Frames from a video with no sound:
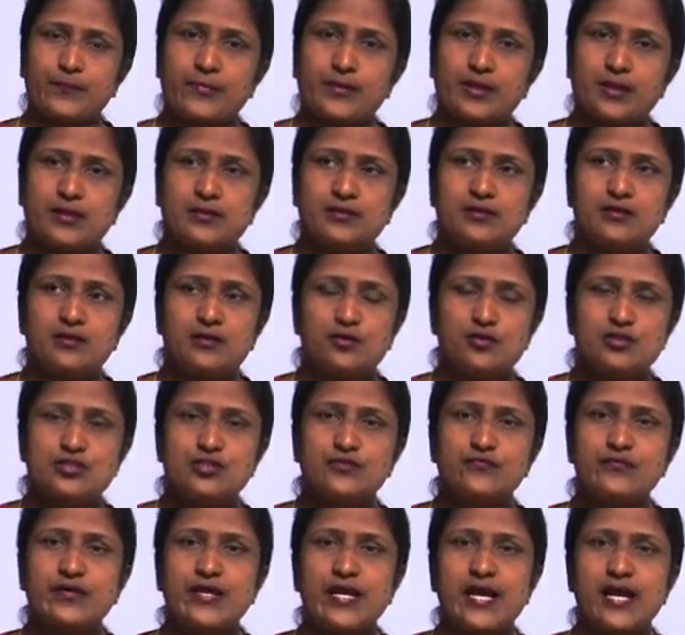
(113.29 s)
And here also
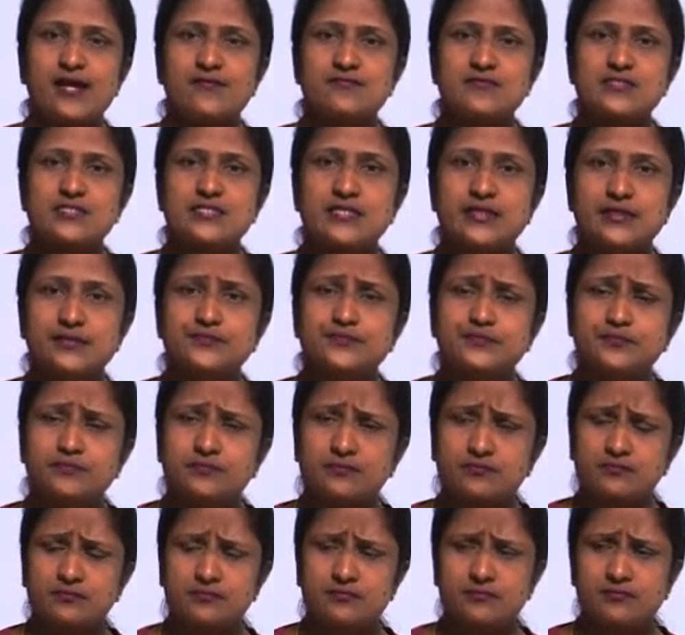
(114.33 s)
we have seen
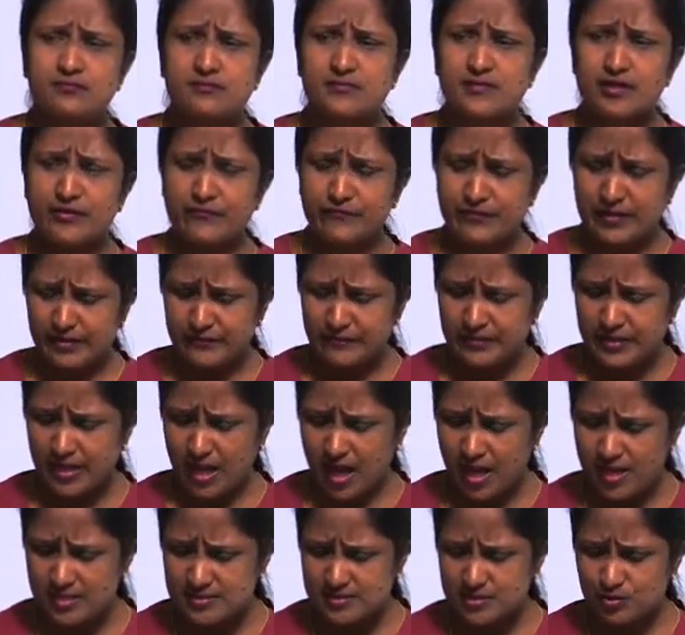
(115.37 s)
when we
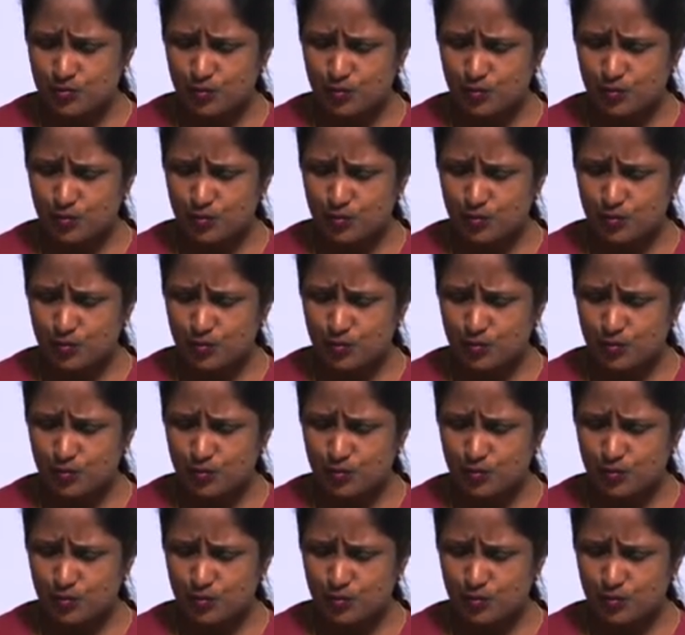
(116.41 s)
ask a